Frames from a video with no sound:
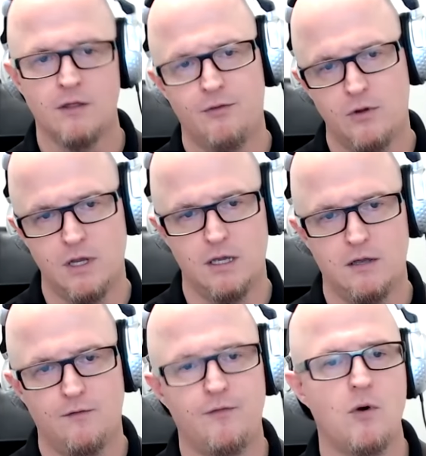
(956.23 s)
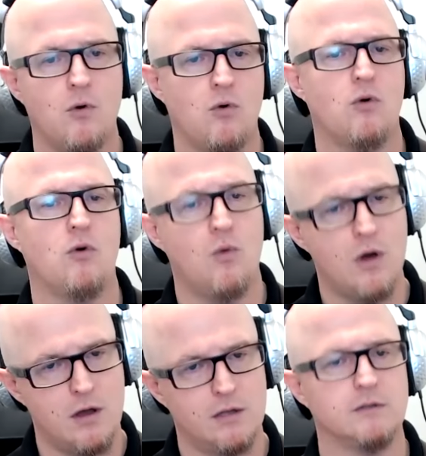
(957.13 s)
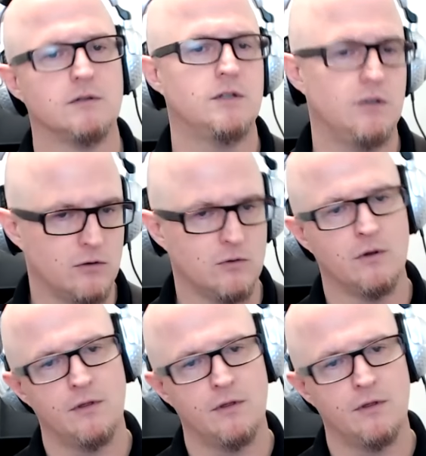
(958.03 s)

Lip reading: 3, 4, 1, 2,